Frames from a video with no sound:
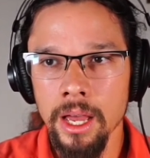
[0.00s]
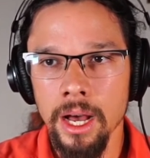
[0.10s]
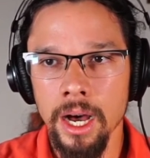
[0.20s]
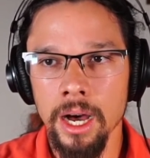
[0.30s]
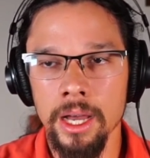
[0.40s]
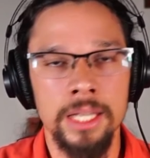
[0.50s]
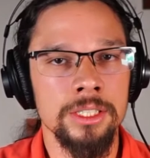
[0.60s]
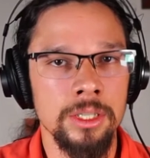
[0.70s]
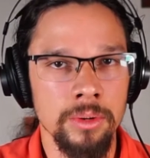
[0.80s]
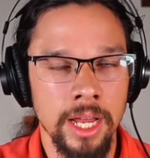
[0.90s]
and
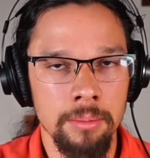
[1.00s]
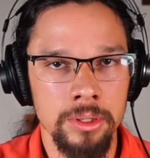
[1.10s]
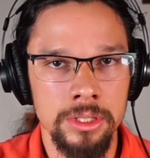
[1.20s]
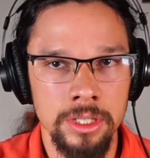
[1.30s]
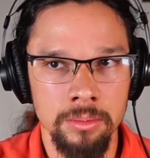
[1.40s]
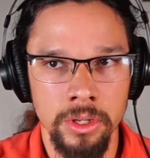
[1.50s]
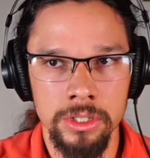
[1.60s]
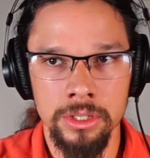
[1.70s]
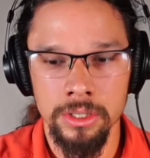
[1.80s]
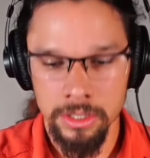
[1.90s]
see what happens to your blood
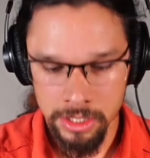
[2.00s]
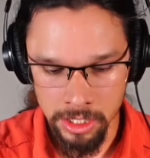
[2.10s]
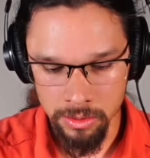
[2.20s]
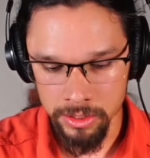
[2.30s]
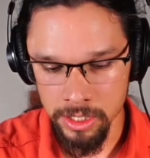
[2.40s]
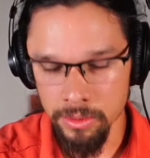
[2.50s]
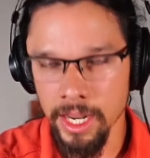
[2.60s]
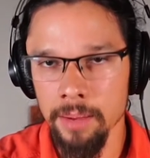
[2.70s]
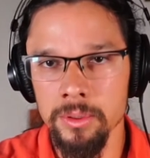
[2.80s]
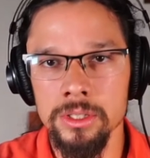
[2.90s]
sugar. See what
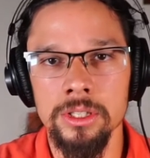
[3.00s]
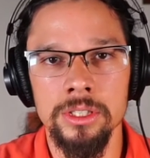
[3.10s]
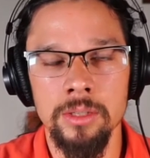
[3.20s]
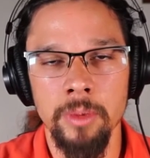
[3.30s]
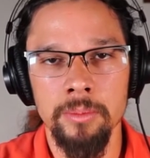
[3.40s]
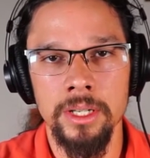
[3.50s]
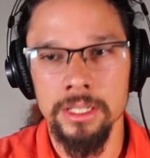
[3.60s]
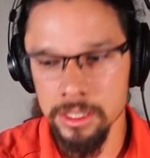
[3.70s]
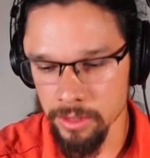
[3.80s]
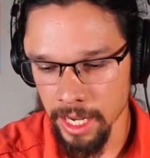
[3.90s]
happens to your
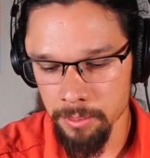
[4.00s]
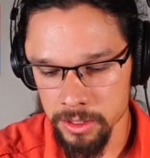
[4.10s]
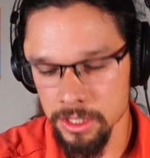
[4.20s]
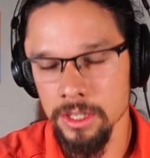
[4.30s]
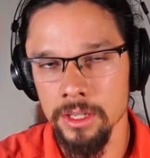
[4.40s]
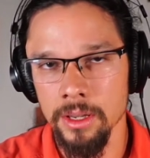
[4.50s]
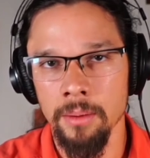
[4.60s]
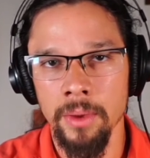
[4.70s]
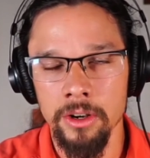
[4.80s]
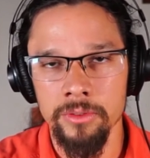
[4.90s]
cpeptide. See what happens to the
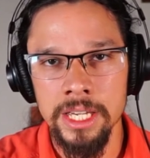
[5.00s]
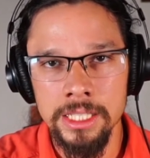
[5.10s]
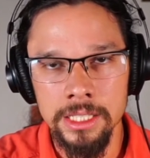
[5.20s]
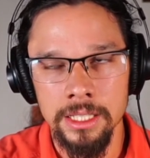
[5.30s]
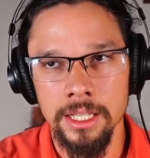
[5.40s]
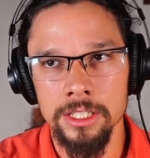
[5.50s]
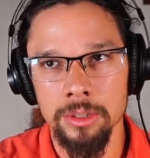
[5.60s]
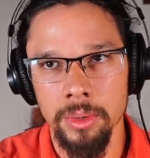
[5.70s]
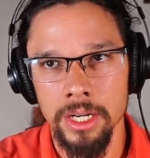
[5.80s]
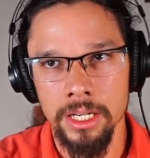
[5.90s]
amount of insulin that your
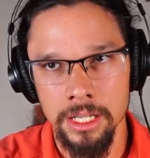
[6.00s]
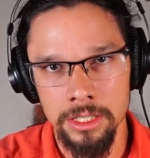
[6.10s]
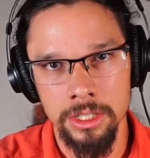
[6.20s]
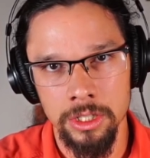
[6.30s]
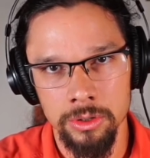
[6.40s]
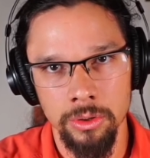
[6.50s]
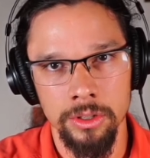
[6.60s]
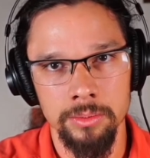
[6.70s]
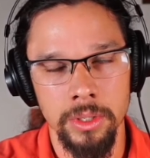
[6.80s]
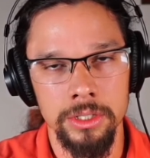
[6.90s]
body needs to control
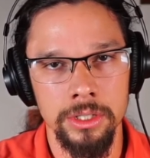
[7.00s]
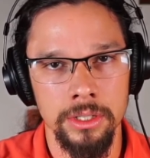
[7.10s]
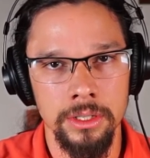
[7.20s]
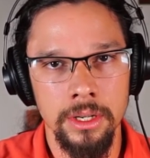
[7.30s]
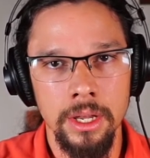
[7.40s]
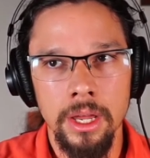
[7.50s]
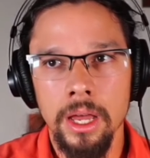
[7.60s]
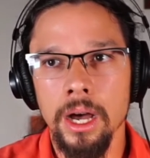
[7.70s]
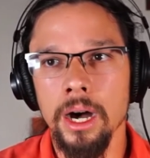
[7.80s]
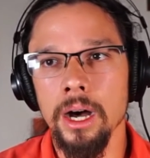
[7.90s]
its blood sugar.
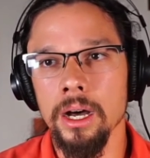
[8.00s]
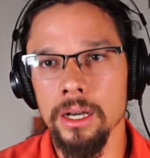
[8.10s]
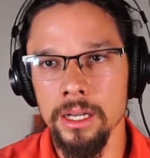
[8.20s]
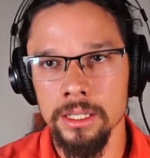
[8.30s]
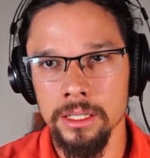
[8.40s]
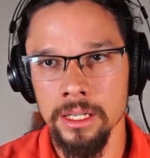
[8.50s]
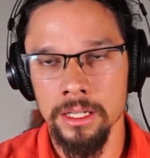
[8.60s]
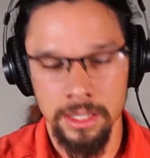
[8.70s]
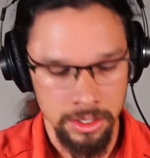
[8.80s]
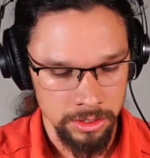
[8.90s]

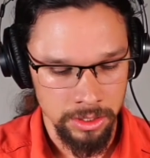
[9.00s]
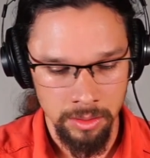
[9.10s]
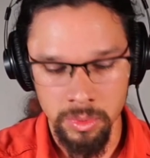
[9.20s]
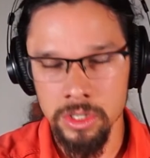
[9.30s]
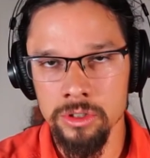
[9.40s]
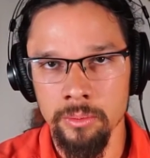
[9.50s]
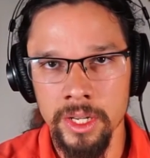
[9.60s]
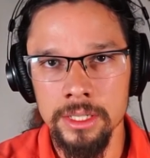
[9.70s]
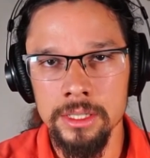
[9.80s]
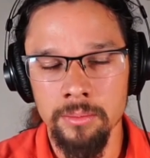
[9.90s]
And there's going to be a
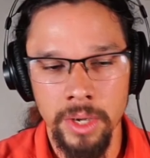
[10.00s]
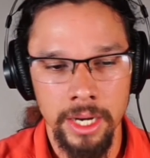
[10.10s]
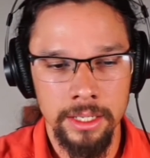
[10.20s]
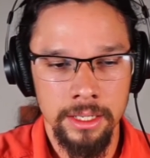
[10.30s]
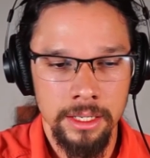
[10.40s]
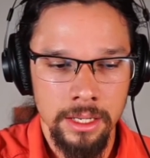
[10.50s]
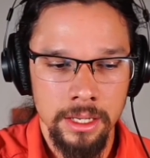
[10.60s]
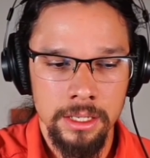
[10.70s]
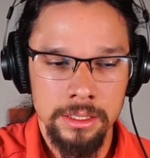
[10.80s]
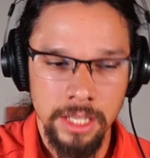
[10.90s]
tremendous impact.
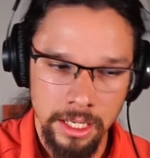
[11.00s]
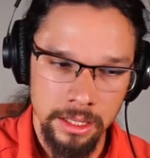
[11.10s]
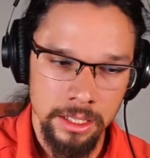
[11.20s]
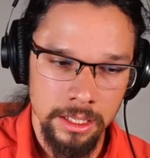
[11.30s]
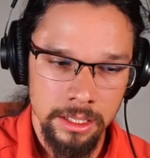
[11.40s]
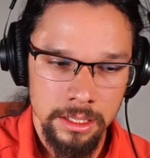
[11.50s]
Secondly,